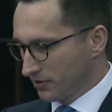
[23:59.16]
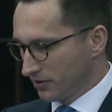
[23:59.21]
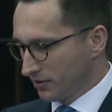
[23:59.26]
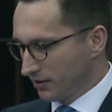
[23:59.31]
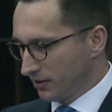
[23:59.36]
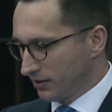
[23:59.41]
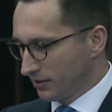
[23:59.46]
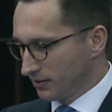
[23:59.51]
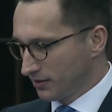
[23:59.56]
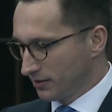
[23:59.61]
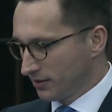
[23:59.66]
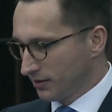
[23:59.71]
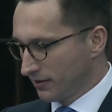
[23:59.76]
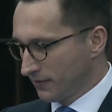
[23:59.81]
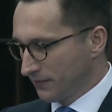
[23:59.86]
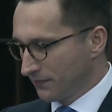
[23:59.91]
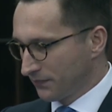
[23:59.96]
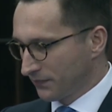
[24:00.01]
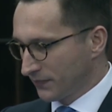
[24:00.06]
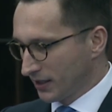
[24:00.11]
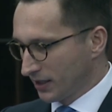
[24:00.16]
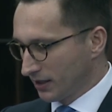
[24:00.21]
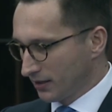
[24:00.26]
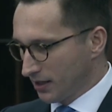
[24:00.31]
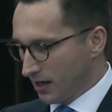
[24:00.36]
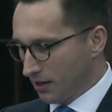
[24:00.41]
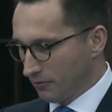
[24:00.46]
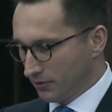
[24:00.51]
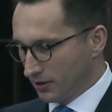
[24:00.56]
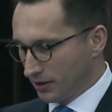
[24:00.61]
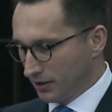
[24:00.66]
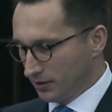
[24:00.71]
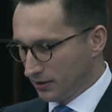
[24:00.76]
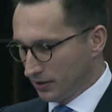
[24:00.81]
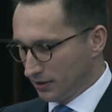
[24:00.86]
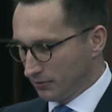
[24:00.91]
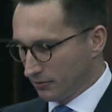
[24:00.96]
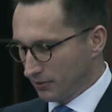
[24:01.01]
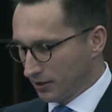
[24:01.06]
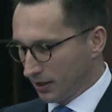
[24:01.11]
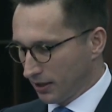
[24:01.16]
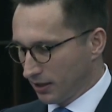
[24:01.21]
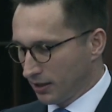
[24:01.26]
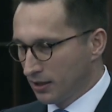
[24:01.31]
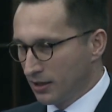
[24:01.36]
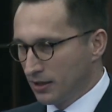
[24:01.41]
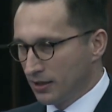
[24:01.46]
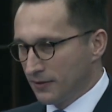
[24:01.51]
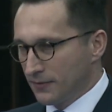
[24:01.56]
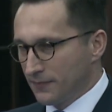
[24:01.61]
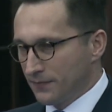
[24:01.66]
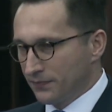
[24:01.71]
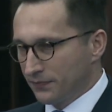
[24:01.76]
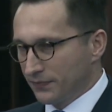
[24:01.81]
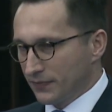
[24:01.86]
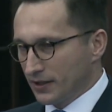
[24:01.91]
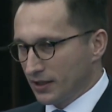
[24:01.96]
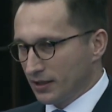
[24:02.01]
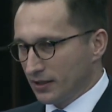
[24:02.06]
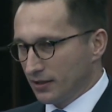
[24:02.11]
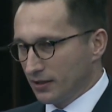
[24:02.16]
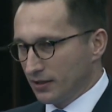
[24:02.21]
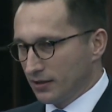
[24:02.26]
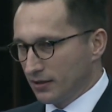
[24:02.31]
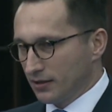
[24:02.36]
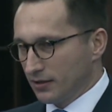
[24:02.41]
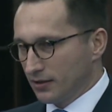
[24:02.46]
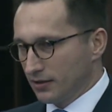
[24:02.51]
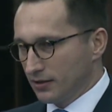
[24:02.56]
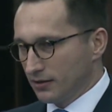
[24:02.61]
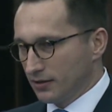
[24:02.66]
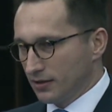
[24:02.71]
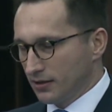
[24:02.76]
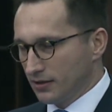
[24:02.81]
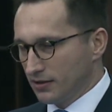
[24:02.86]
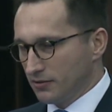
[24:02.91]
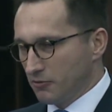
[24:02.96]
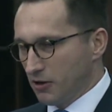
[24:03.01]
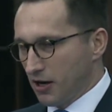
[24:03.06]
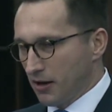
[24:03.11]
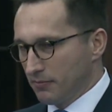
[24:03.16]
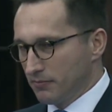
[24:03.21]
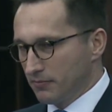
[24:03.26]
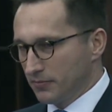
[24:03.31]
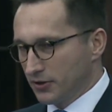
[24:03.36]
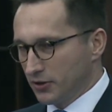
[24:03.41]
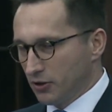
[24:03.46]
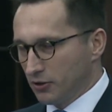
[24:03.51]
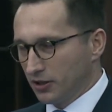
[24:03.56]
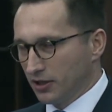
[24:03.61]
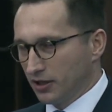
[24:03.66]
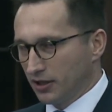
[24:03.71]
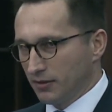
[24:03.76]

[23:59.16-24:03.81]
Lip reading: this now in the UK. The reason why I'm talking